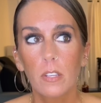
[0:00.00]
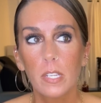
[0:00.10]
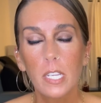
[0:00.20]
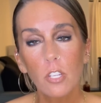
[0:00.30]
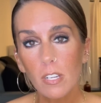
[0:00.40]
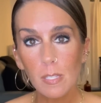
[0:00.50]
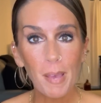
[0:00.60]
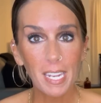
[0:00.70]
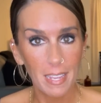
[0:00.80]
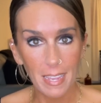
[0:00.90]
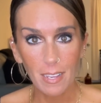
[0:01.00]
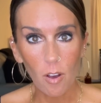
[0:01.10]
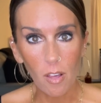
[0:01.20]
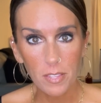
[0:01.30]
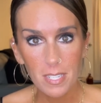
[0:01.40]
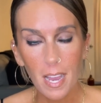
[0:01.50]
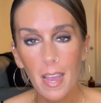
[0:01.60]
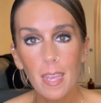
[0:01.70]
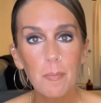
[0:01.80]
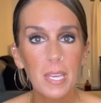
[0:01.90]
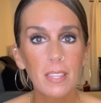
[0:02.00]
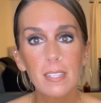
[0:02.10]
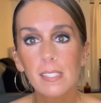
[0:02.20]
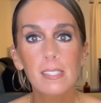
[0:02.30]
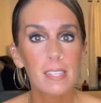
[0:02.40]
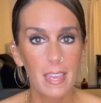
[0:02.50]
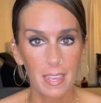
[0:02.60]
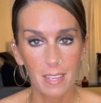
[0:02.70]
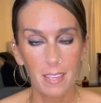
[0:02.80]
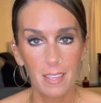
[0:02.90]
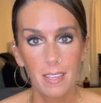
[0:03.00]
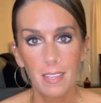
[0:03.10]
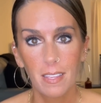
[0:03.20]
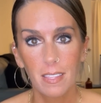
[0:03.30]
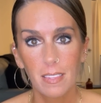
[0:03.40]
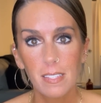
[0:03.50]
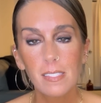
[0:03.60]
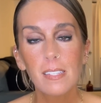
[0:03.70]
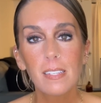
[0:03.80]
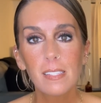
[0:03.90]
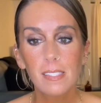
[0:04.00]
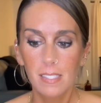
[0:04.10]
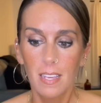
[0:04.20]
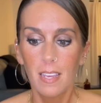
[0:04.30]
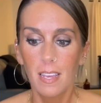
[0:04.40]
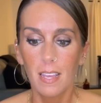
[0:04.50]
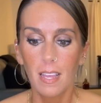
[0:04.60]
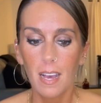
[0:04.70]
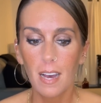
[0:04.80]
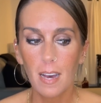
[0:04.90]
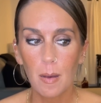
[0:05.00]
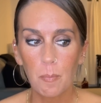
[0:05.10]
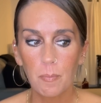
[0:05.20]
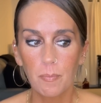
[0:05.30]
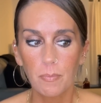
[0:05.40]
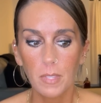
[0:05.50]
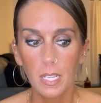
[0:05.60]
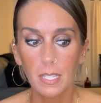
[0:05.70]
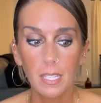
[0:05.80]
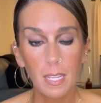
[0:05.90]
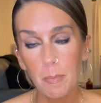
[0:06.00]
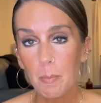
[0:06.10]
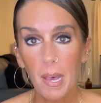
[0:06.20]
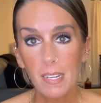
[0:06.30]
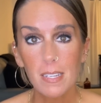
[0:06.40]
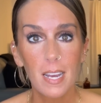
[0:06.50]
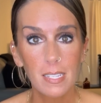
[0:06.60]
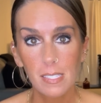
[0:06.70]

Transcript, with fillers: he talks about ick all the time. This is ick. This is, let me monetize